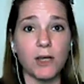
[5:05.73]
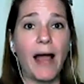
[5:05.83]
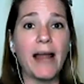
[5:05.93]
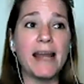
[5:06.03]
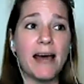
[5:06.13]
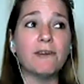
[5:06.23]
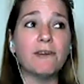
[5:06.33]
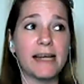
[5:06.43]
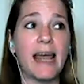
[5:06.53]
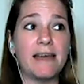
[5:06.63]
So I never
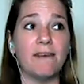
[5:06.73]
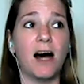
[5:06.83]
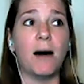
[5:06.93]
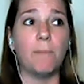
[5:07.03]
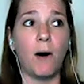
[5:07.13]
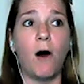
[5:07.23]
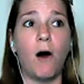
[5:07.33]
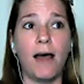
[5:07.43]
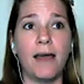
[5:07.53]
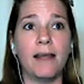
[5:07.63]
gave up
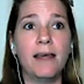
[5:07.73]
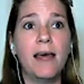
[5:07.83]
on